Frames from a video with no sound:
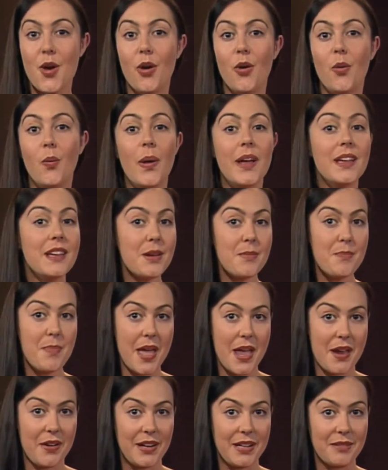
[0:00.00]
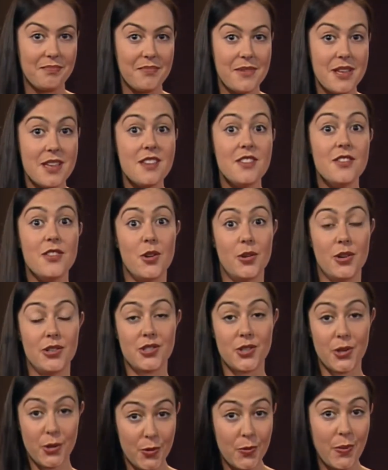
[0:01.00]
When comparing, there are
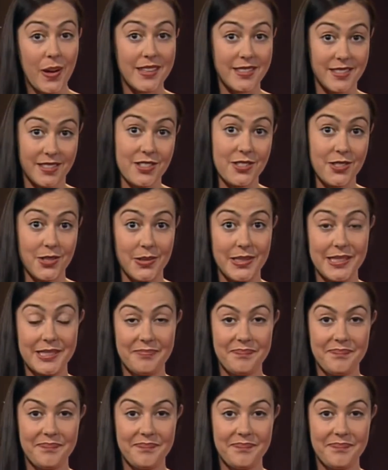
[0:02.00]
two ways to do it.